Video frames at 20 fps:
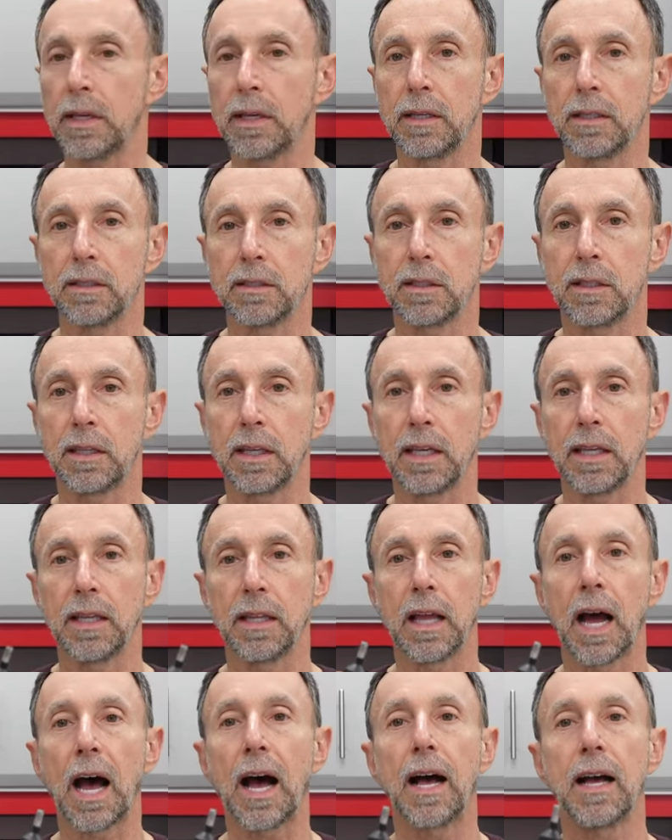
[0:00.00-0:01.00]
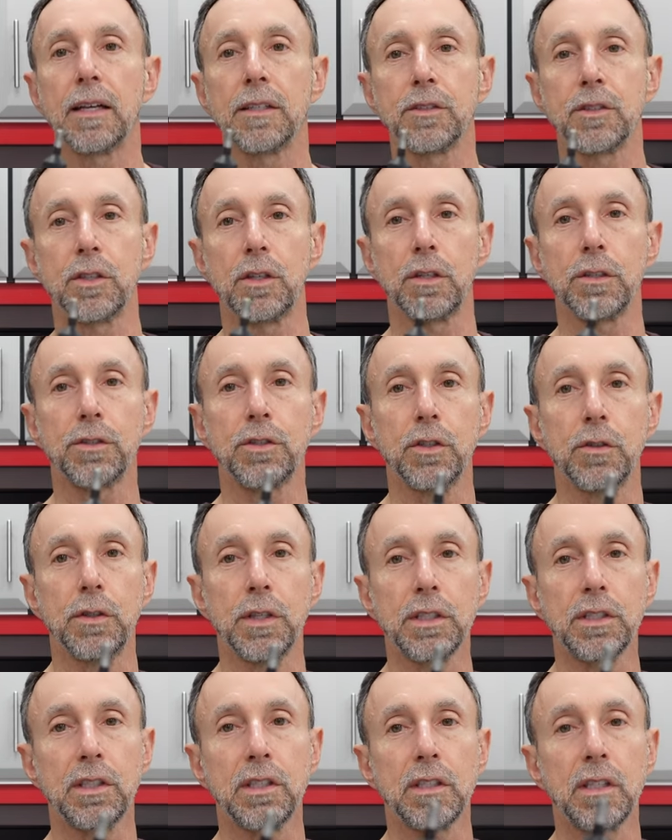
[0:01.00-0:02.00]
is the nozzle. So
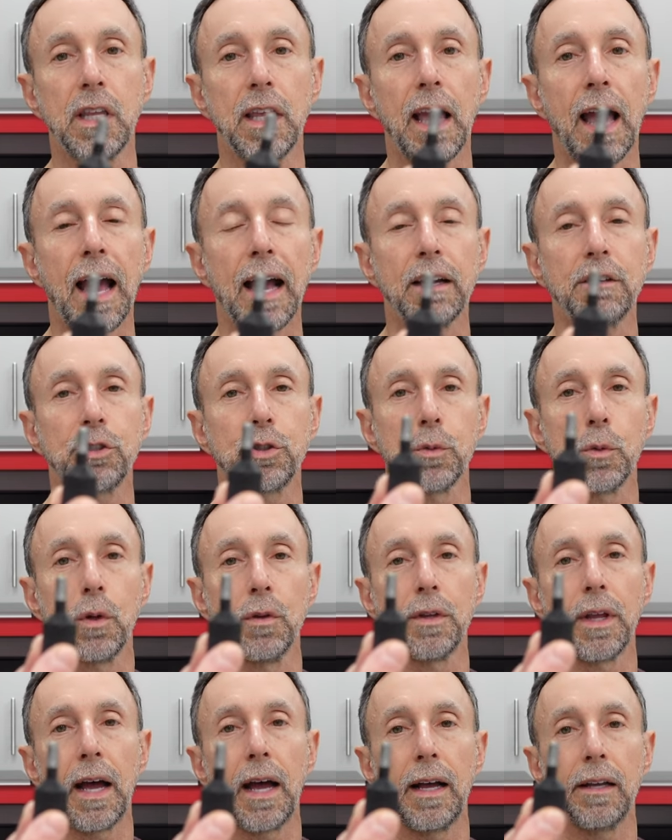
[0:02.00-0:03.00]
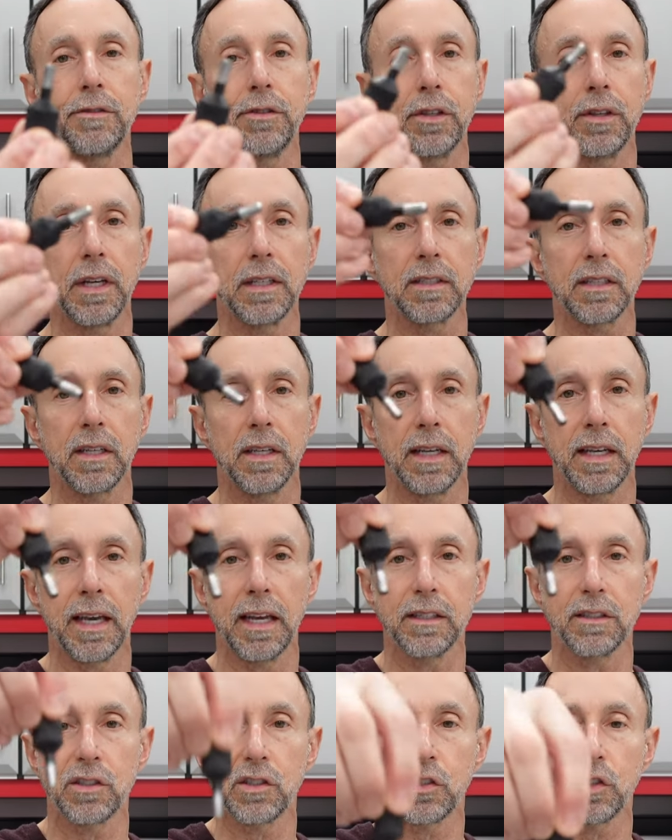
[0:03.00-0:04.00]
this is the actual nozzle that's gonna
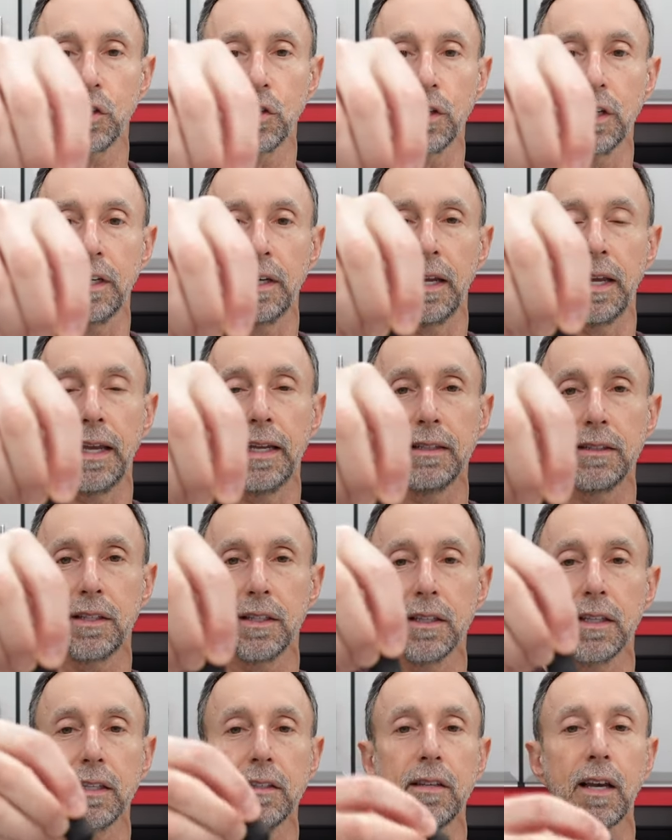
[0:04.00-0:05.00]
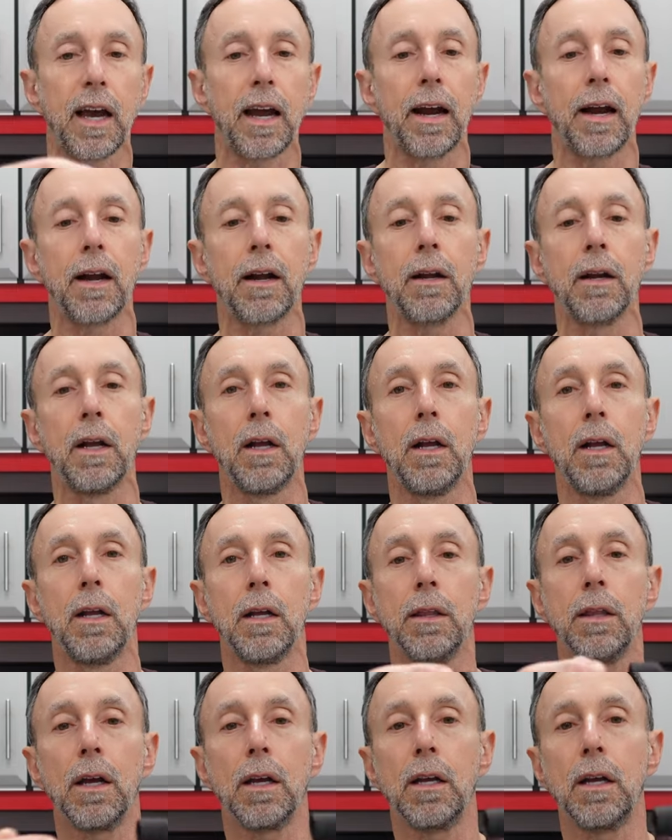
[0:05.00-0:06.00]
get inserted into the tire.
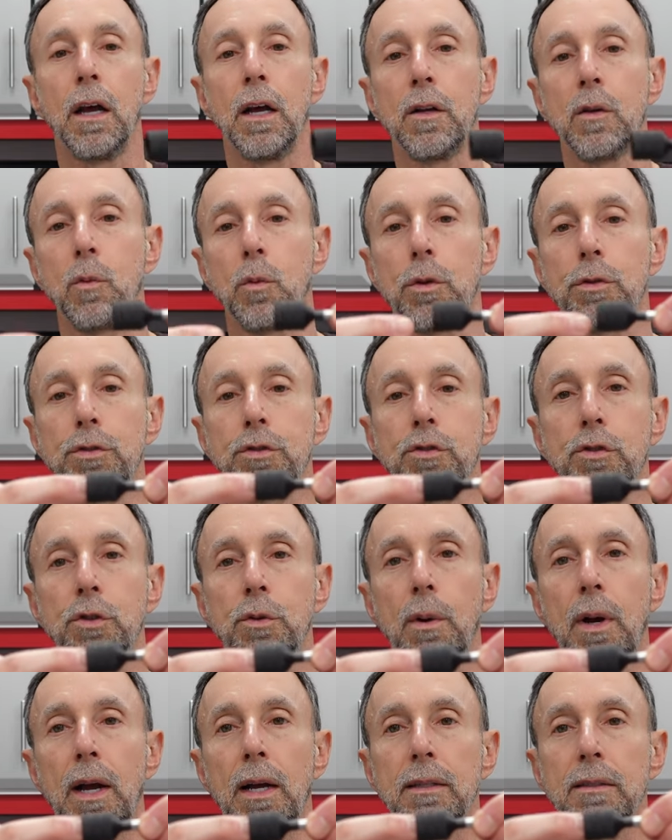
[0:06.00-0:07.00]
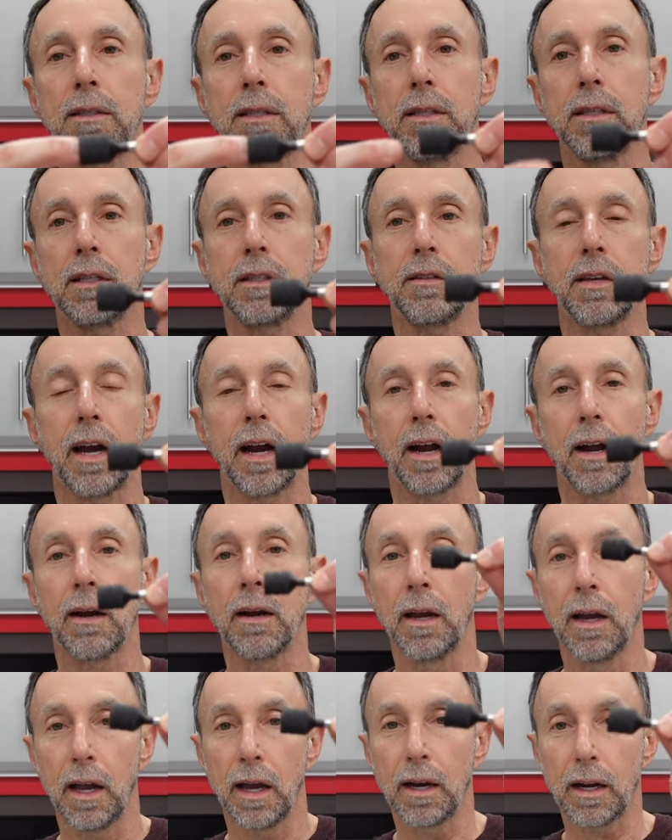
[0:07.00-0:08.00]
The gun will screw onto the
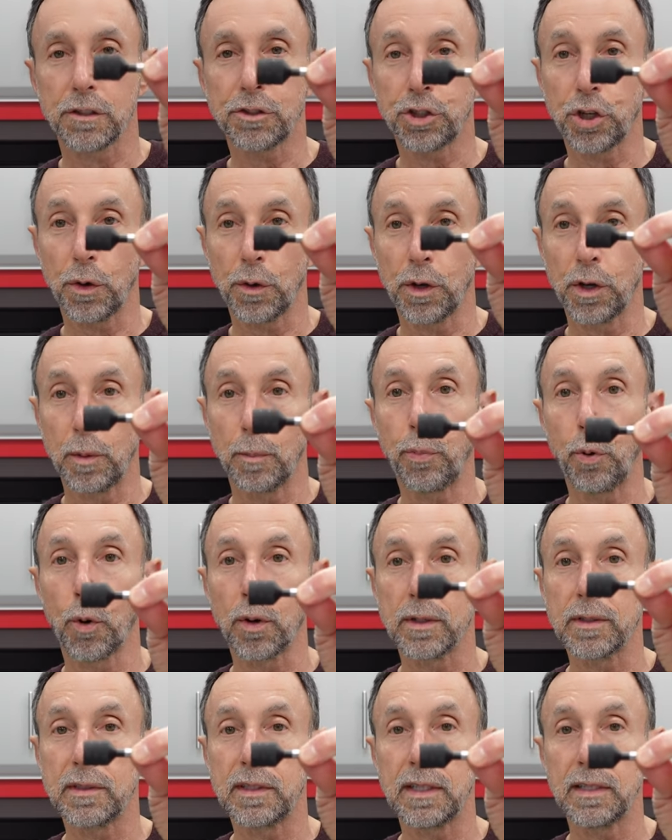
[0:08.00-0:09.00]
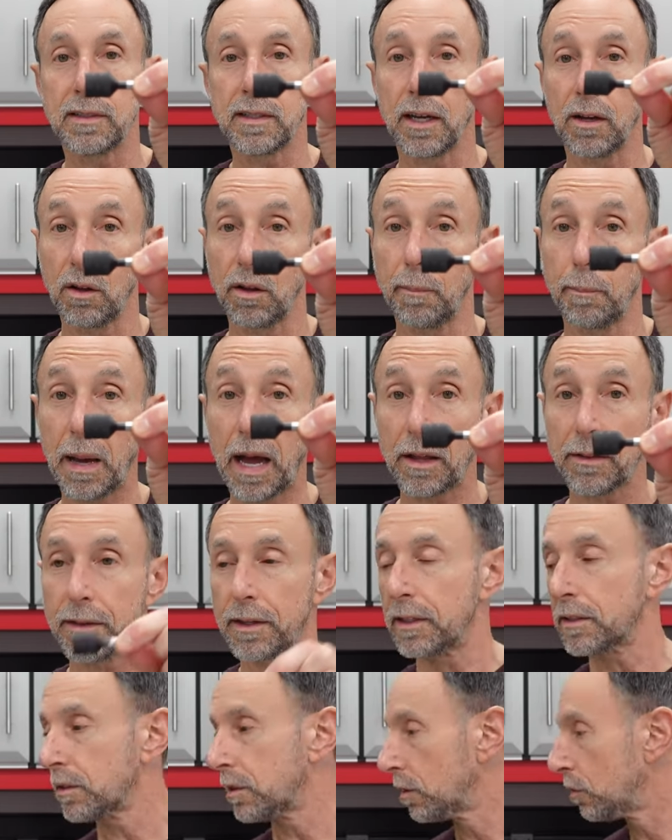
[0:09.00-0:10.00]
tire, and I'll show you an important detail about
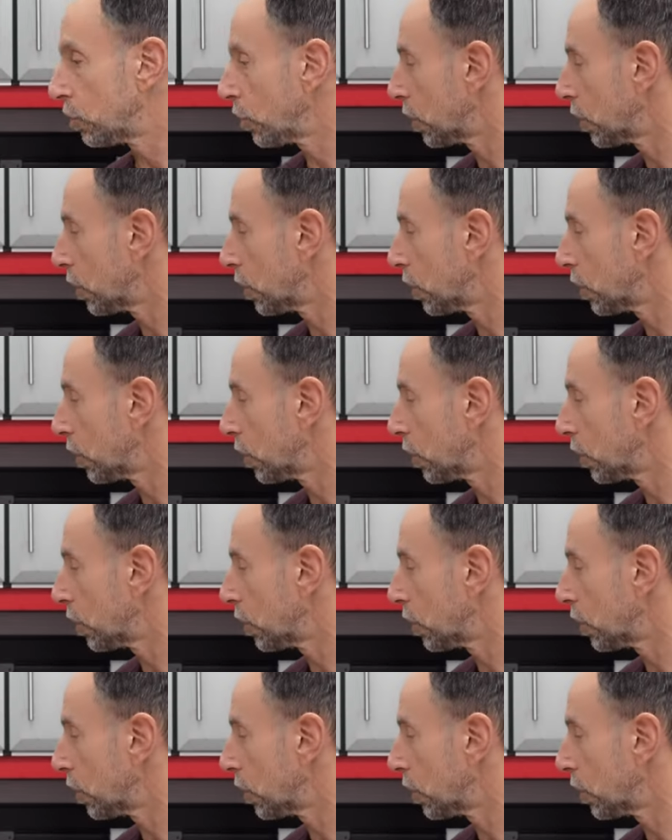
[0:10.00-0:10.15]
this in